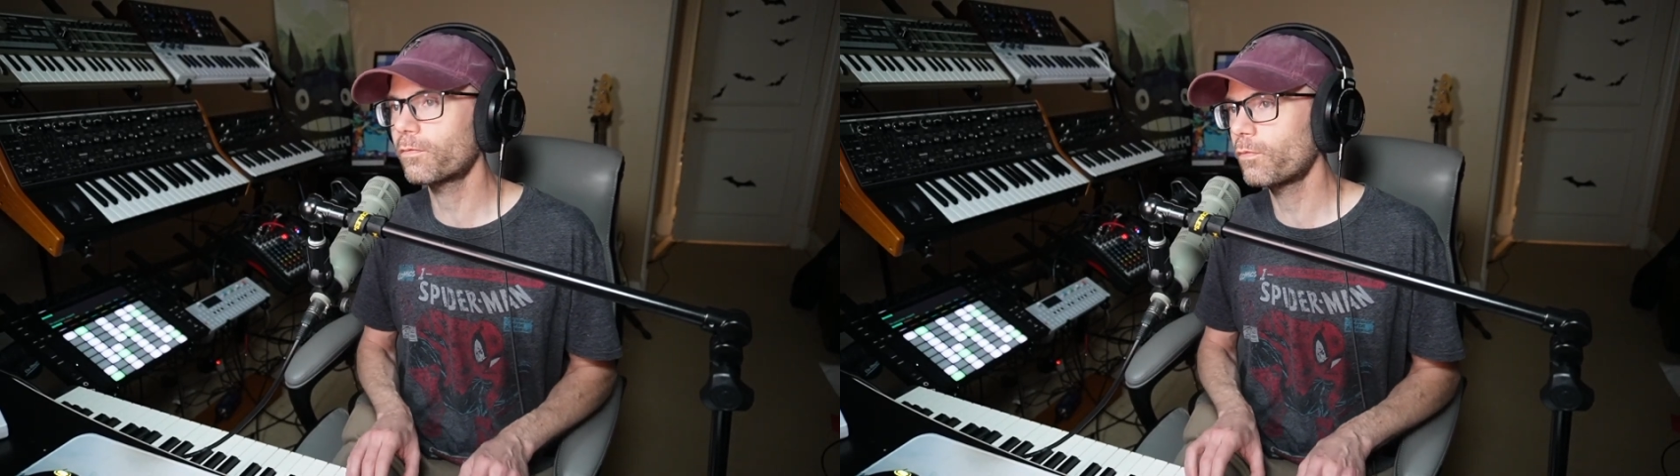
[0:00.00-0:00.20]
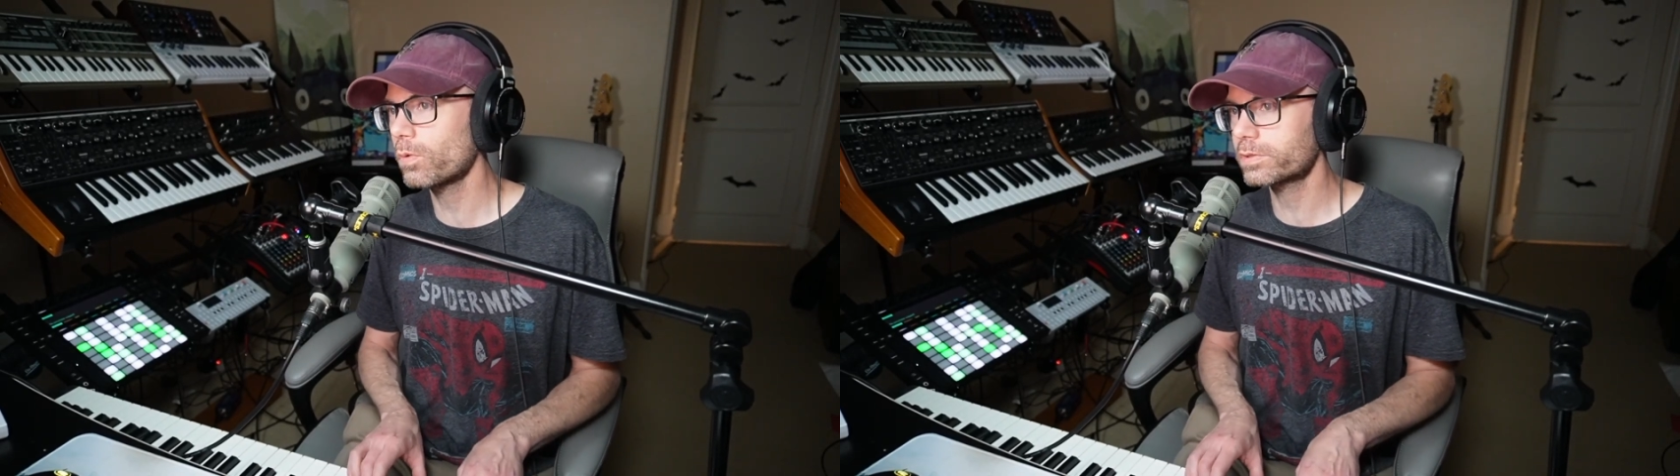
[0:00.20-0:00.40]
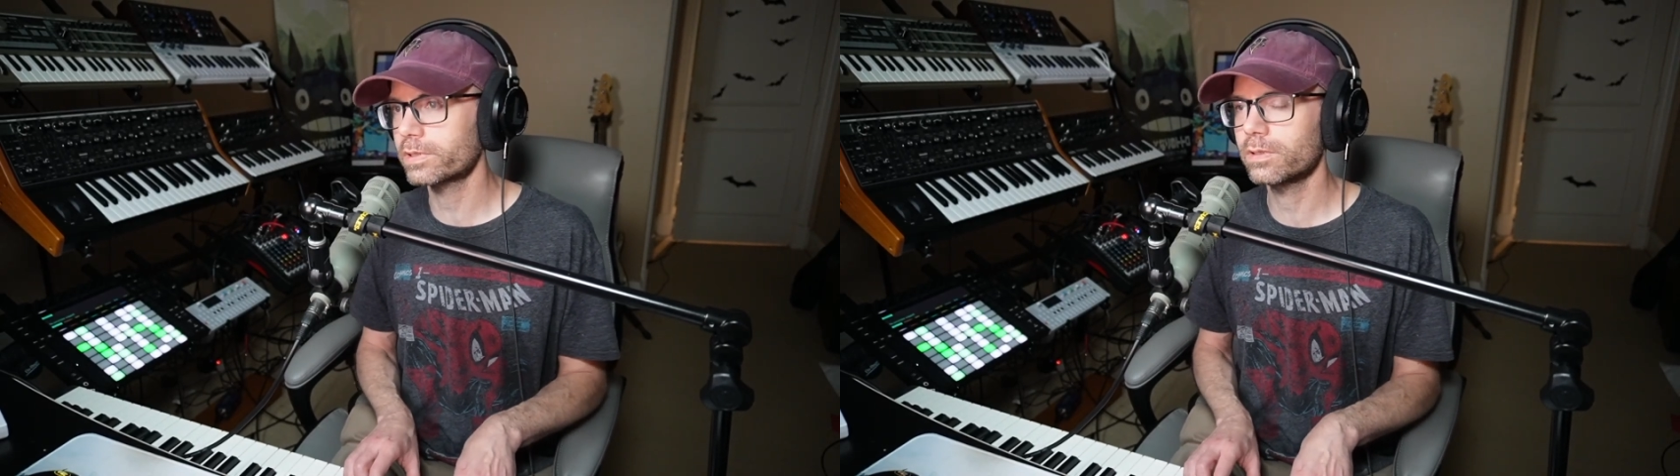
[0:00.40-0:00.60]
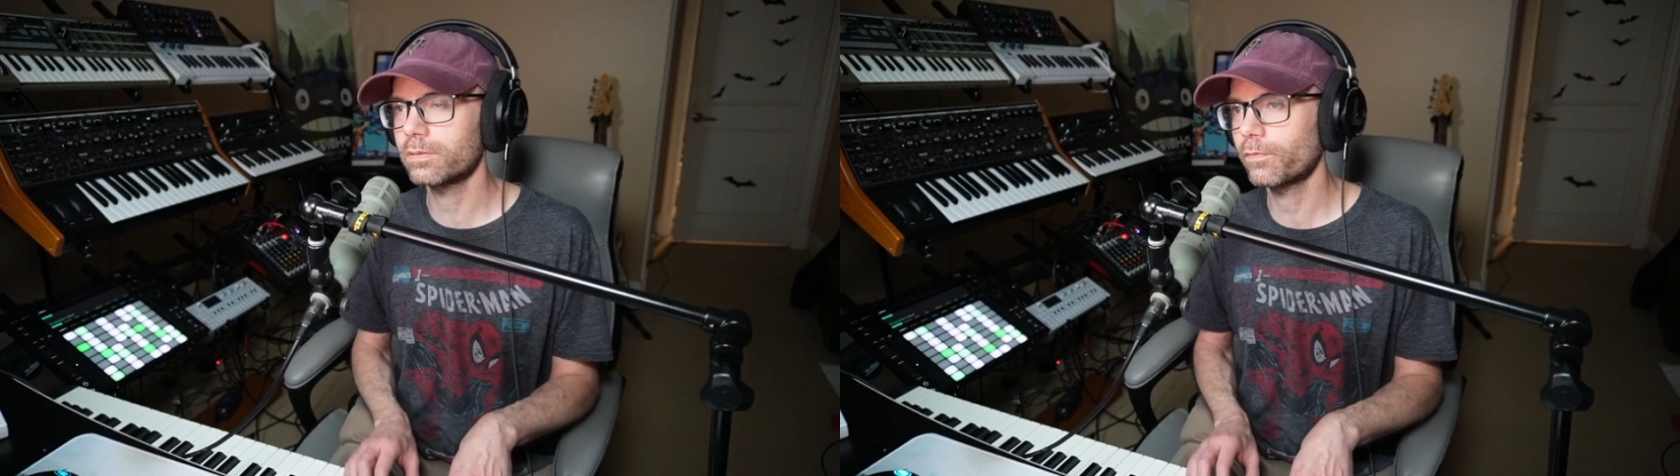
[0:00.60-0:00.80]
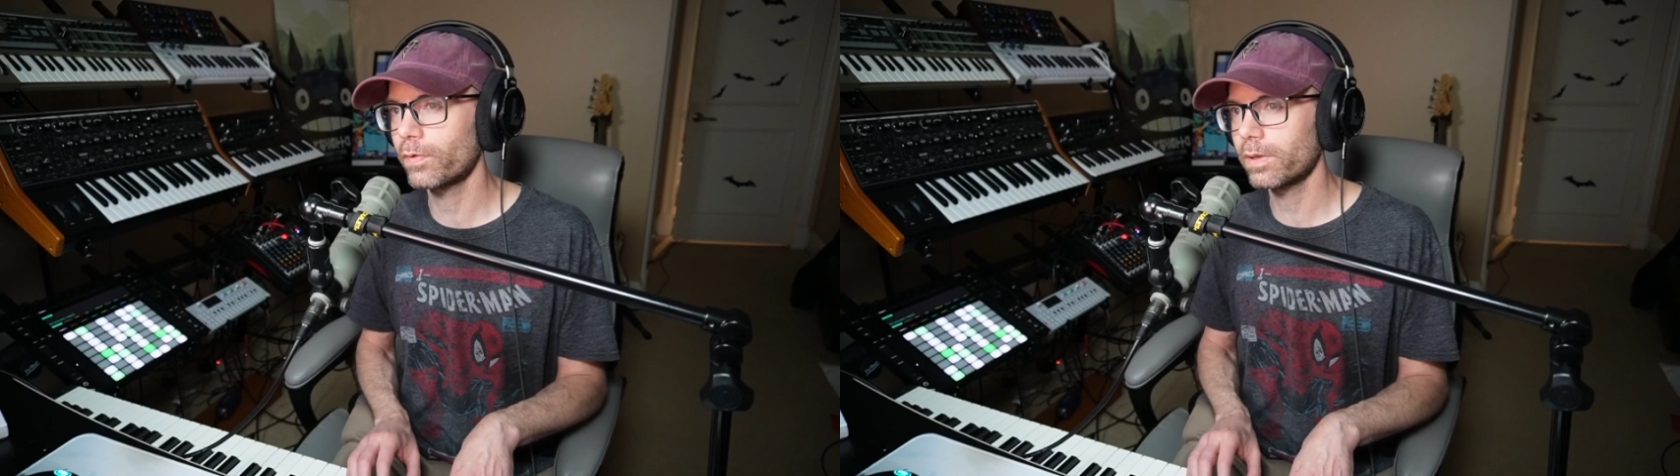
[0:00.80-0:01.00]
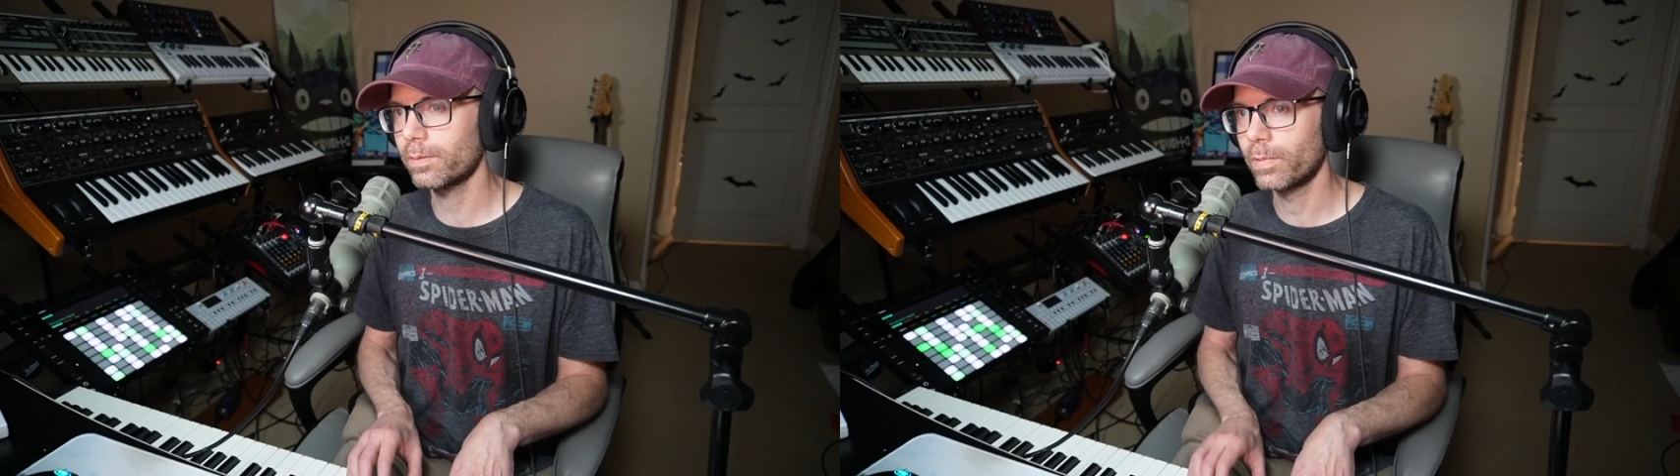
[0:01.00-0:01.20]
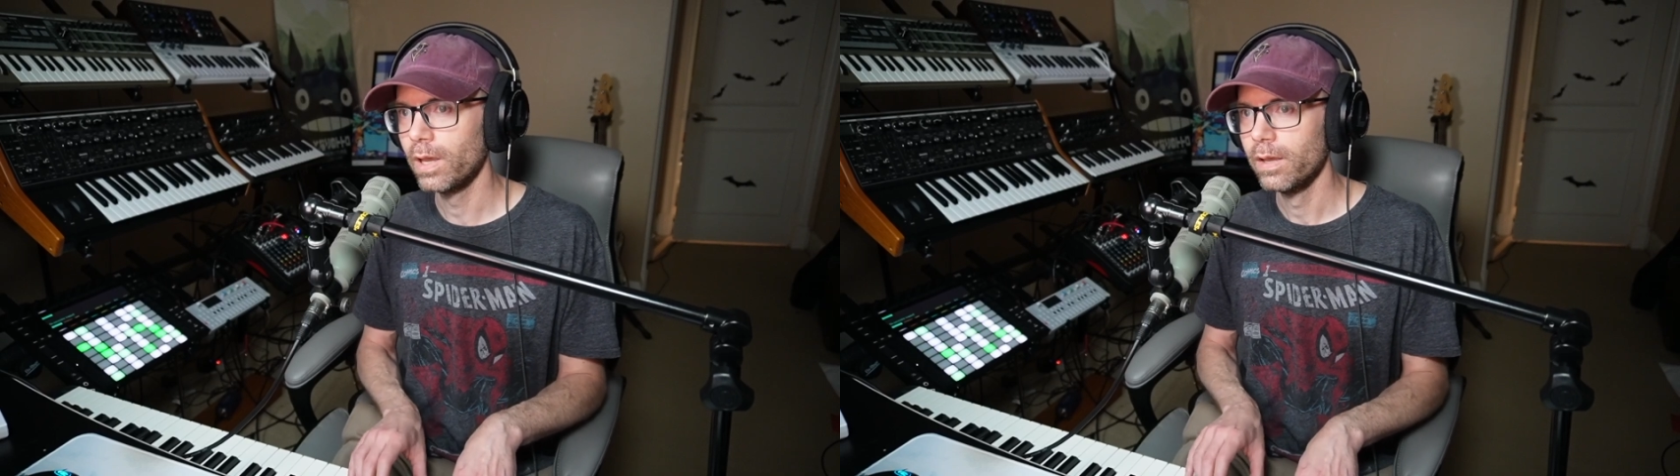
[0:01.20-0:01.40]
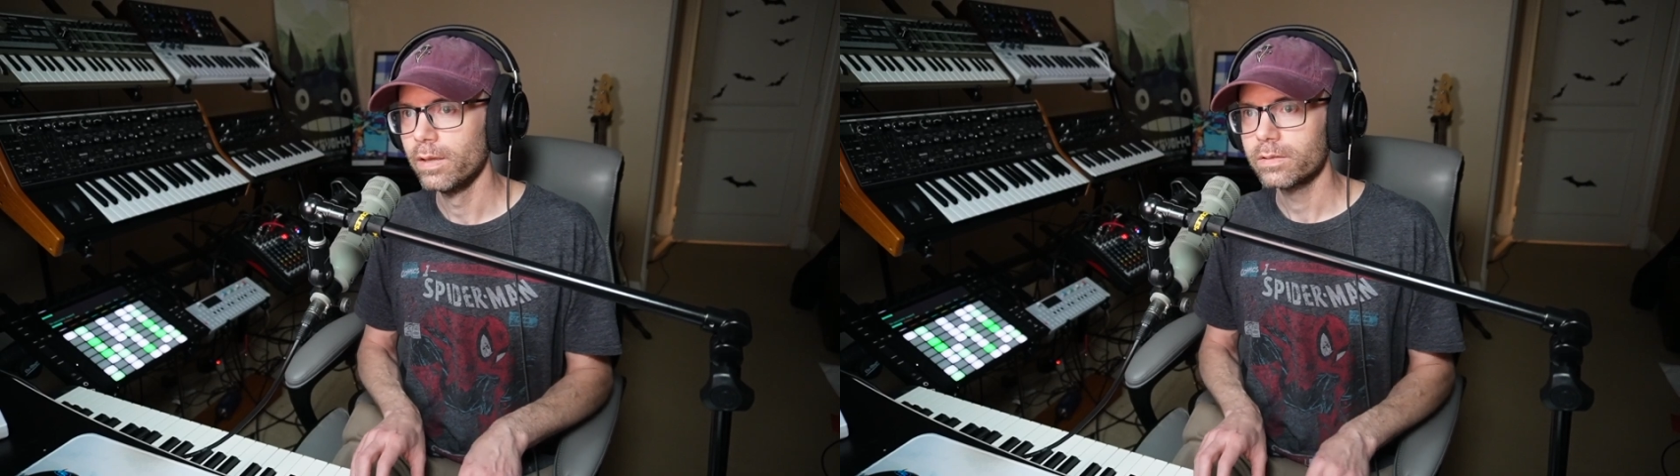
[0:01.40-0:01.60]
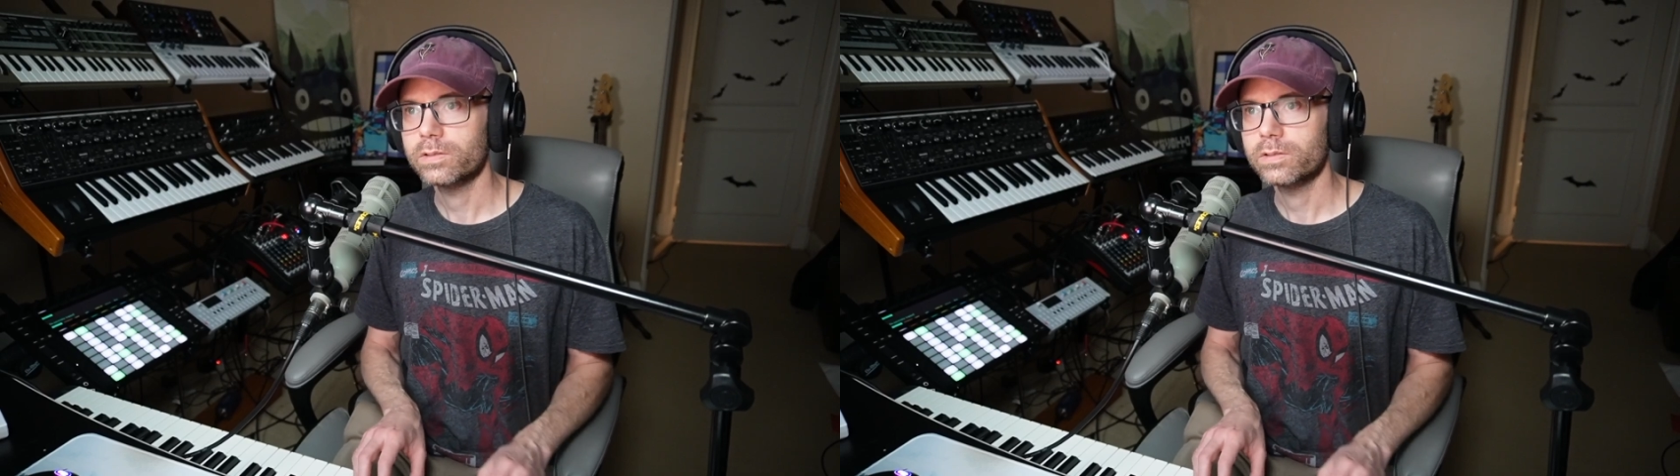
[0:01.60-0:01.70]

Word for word: fortune and fame.